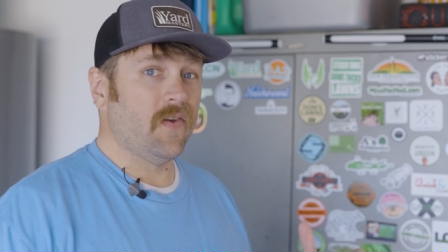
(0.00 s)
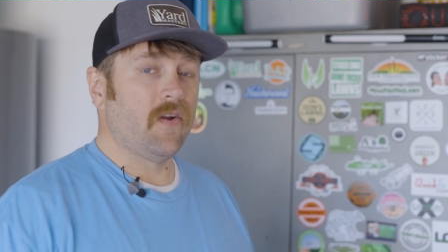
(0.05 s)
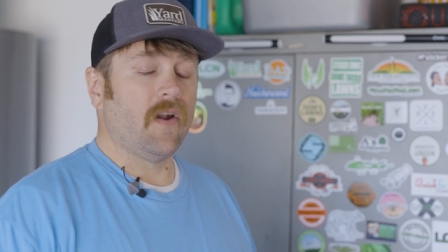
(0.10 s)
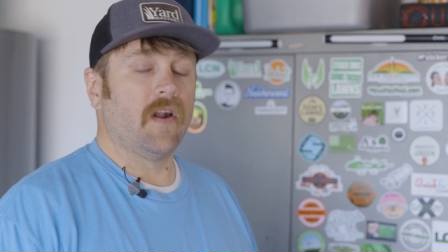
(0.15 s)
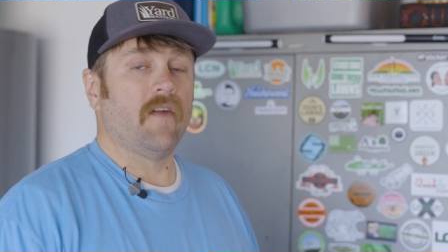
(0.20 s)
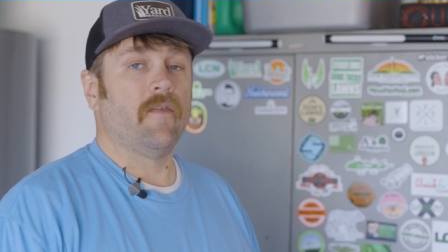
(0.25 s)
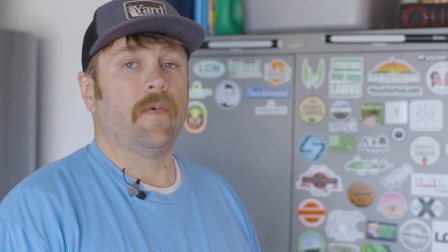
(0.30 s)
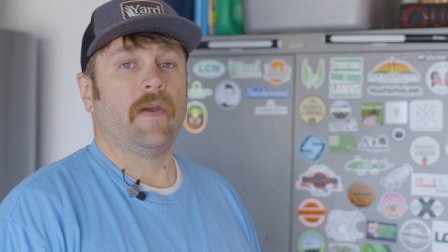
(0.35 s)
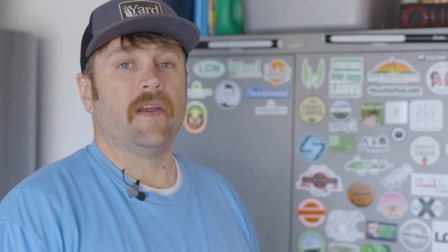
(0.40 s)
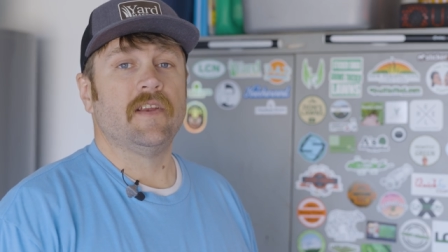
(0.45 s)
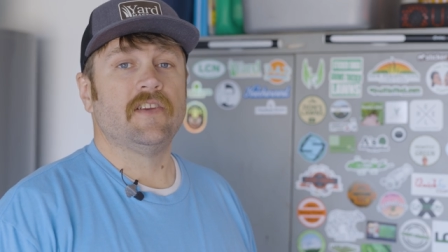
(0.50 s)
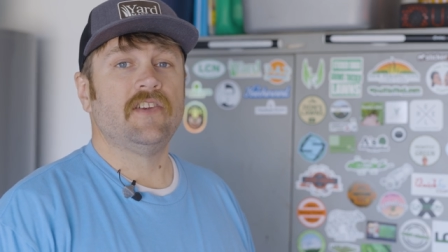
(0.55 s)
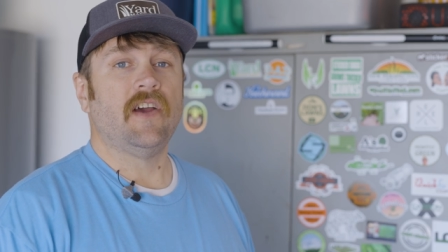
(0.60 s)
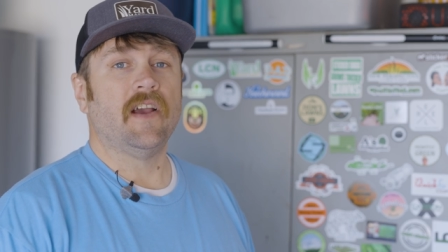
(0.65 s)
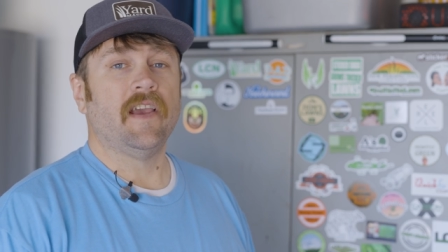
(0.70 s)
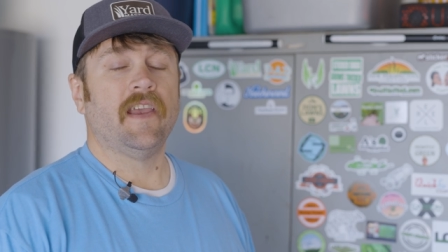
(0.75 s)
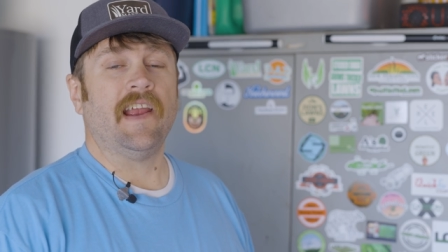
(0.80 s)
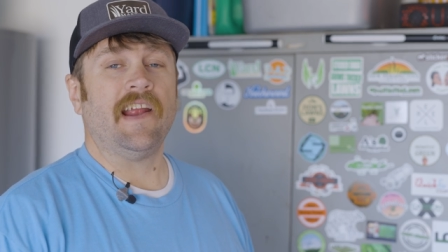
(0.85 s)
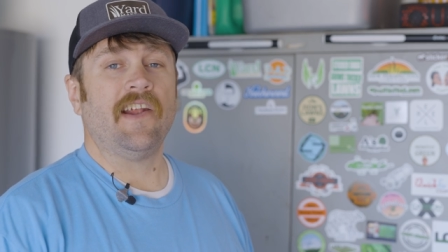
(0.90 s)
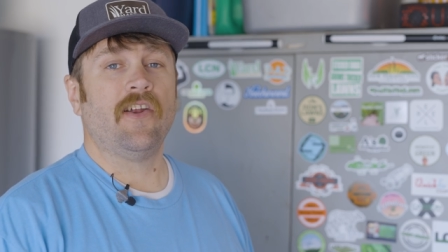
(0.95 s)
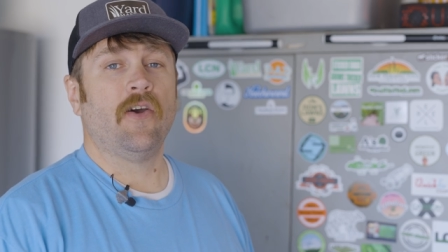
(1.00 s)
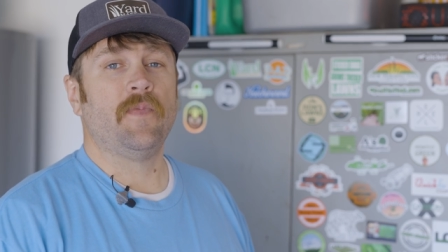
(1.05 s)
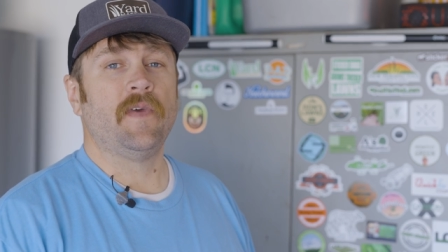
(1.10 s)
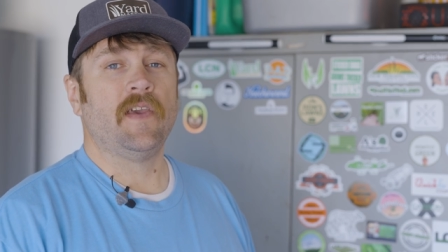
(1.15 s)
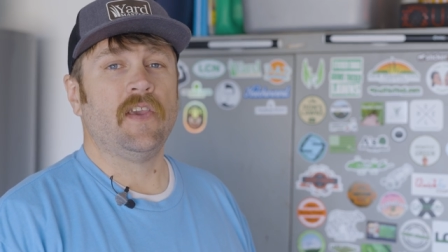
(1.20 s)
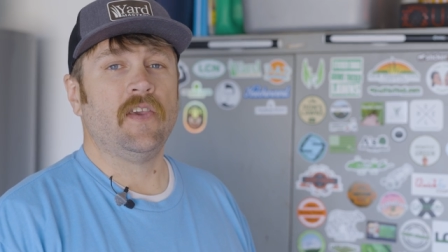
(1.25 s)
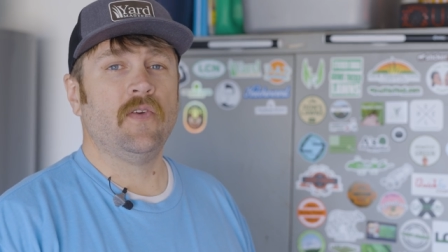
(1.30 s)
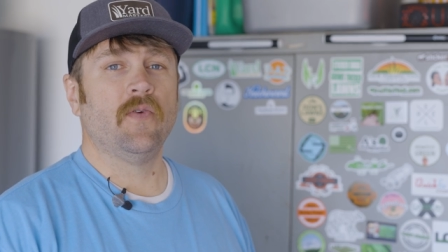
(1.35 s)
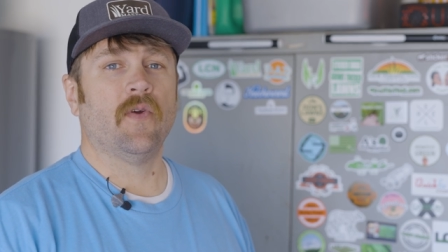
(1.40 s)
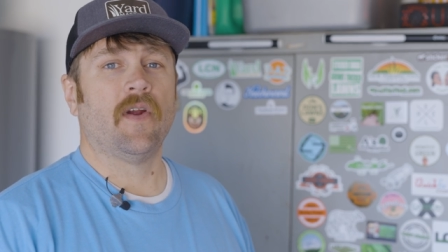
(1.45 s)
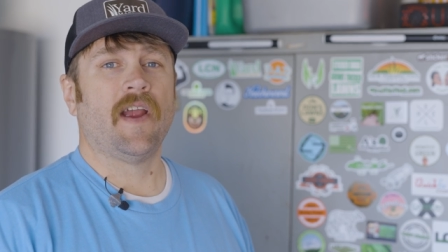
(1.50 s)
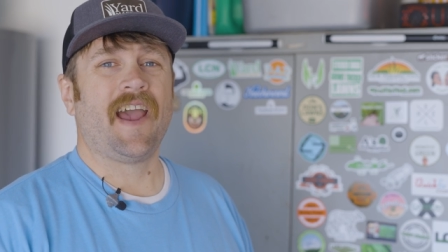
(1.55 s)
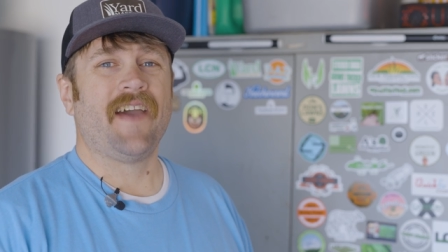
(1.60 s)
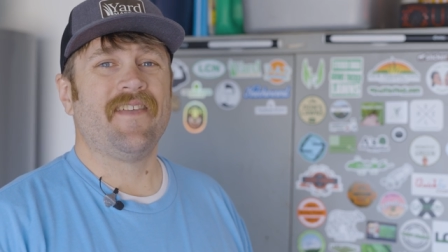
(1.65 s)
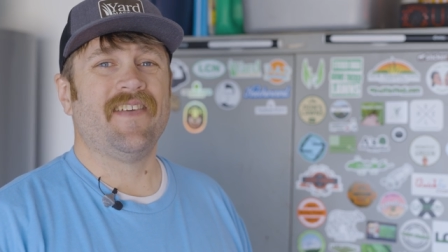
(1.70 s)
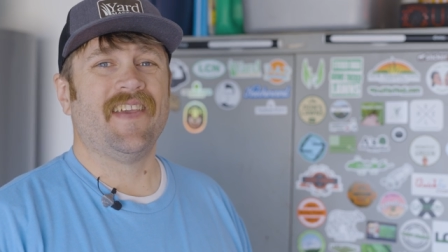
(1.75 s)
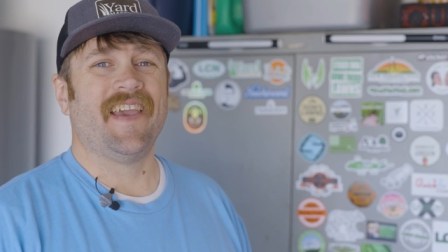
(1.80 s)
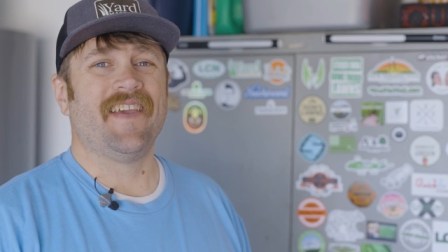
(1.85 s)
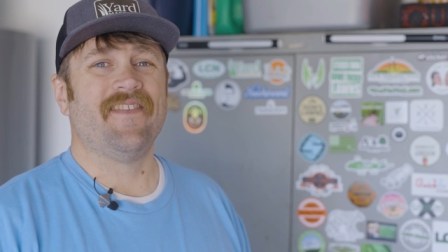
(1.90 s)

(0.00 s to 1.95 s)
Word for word: on everybody? Chuck here and I hope that you are having